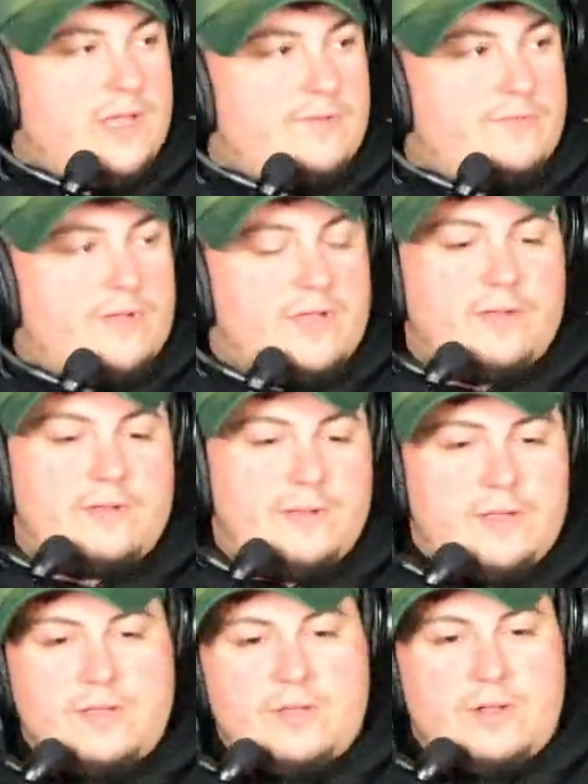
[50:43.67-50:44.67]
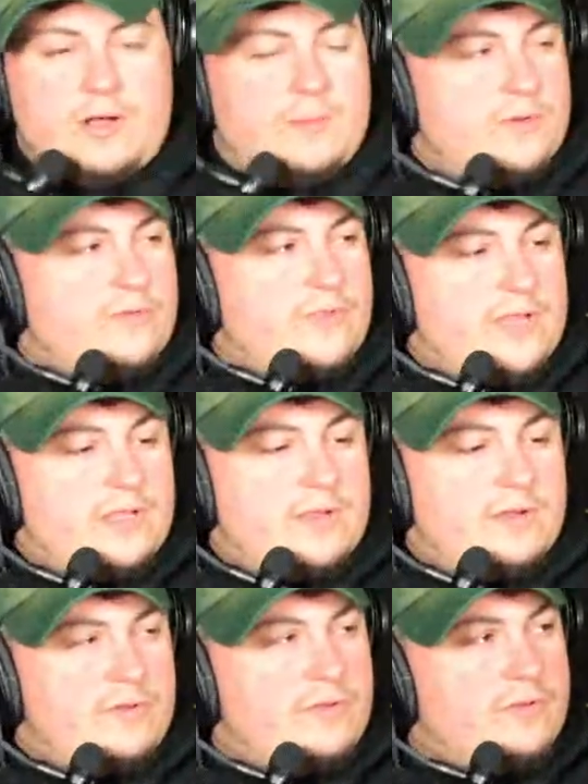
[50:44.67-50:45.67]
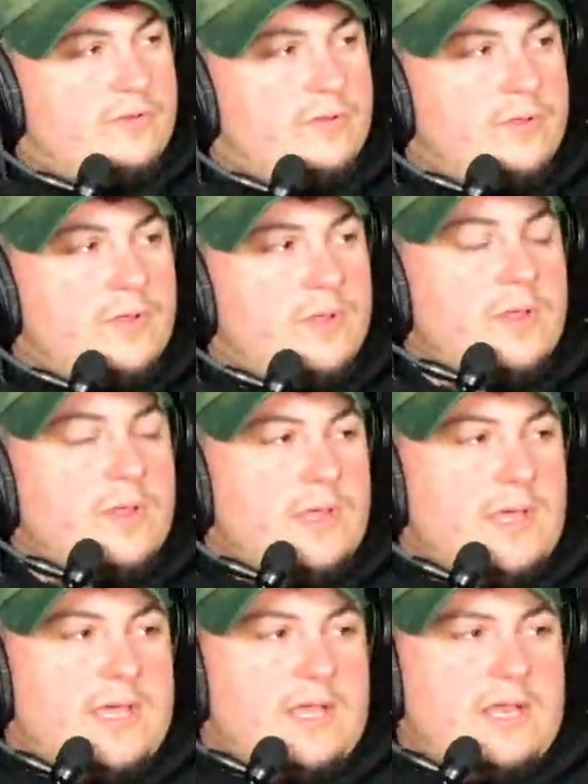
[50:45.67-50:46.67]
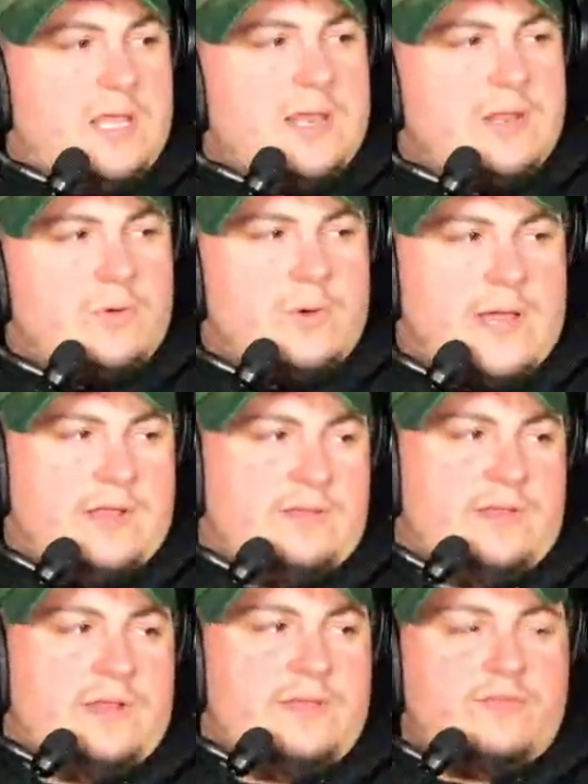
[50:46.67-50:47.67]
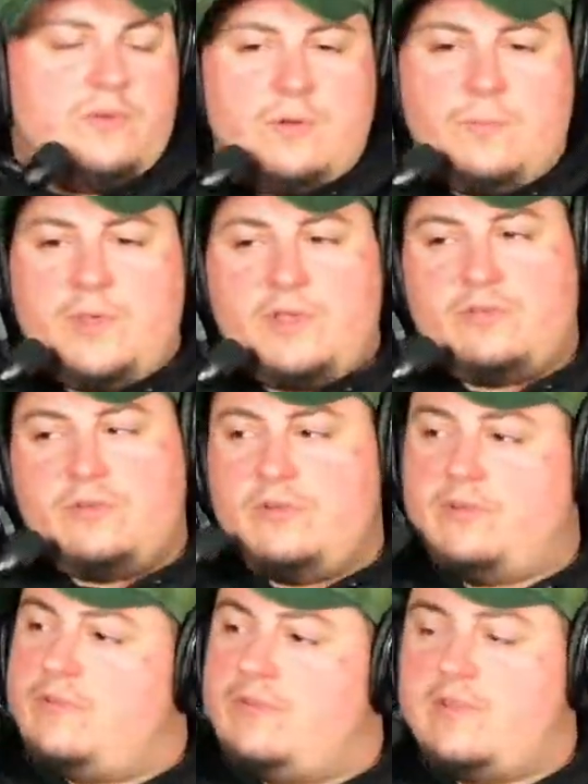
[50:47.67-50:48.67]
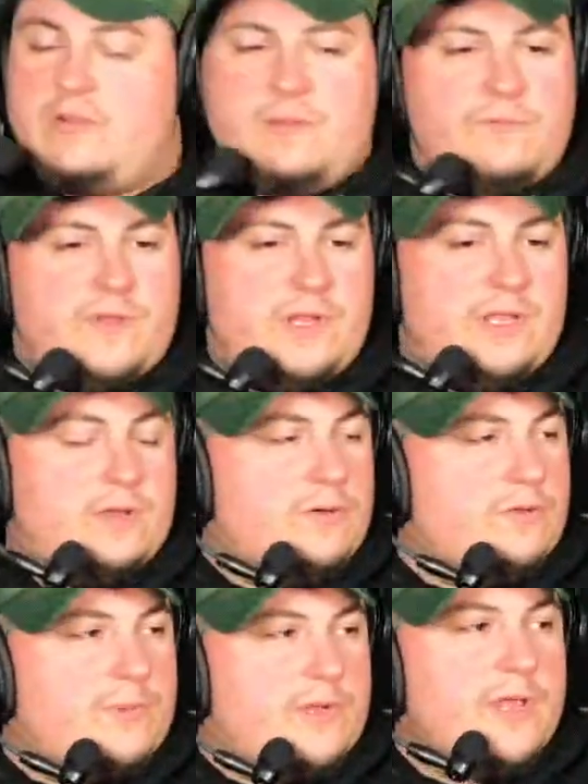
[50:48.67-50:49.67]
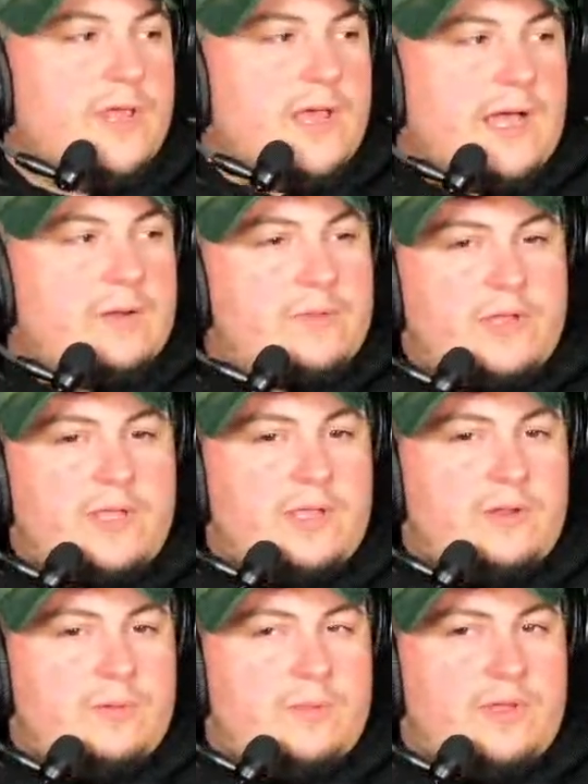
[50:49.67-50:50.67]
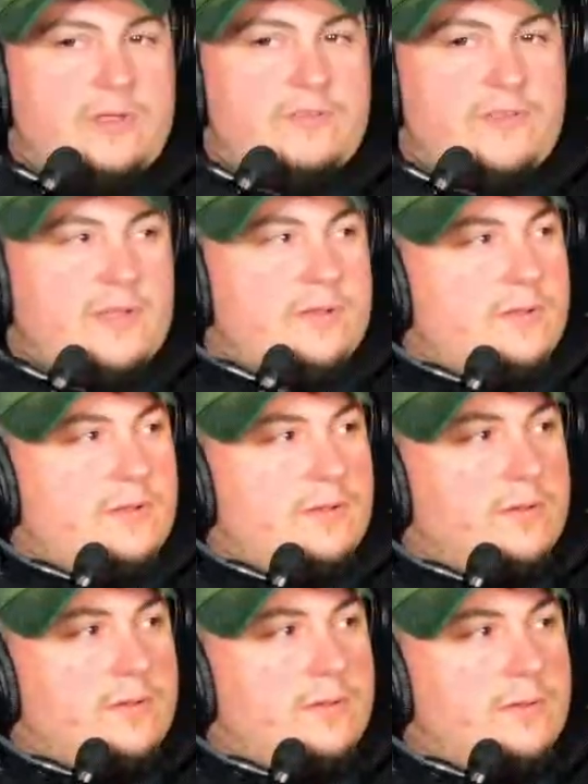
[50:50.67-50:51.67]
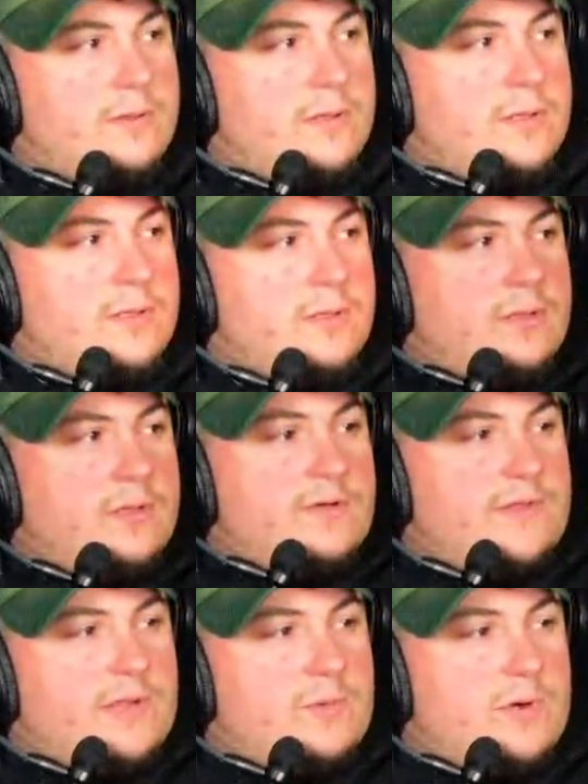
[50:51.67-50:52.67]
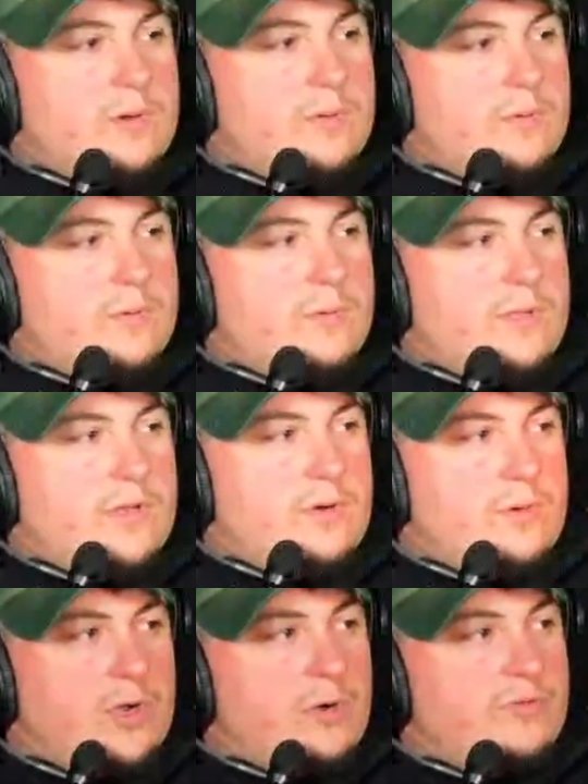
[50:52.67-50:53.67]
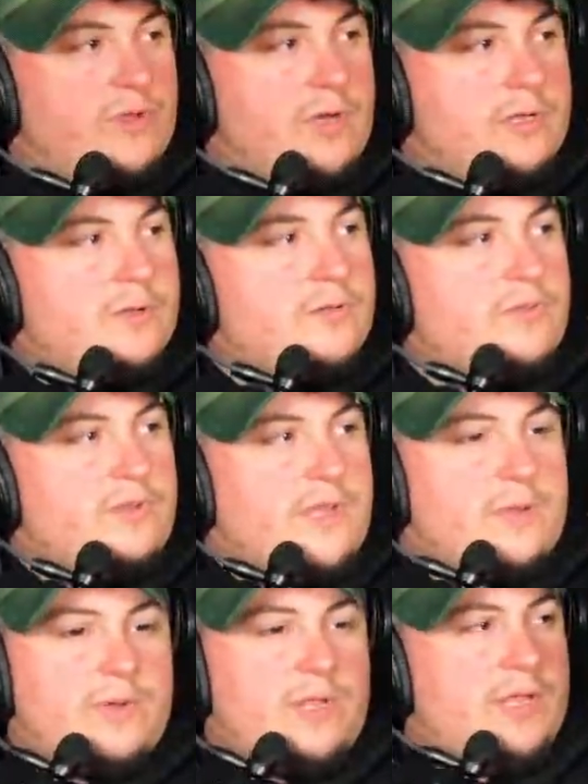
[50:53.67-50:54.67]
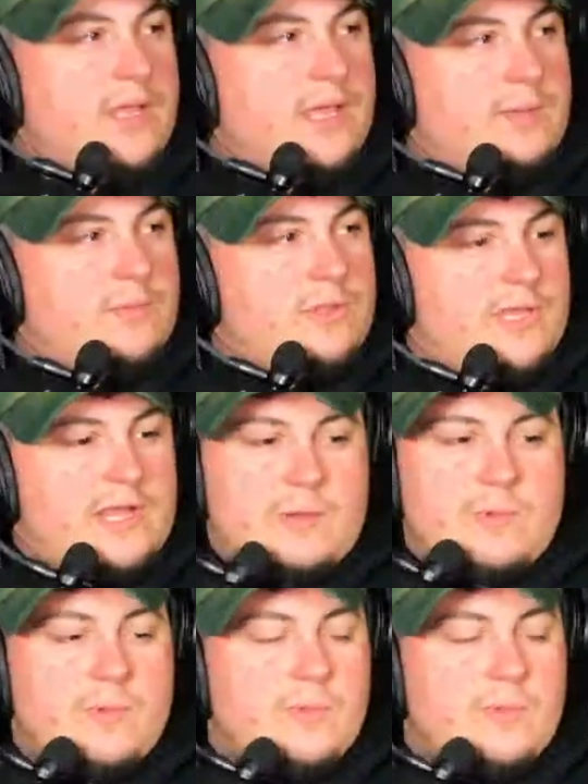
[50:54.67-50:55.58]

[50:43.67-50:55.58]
for like almost 10 years, and he knew what I did. I've showed him pictures, I've sent him videos, but I don't think he knew the extent of like what goes on. So like when he came and like I remember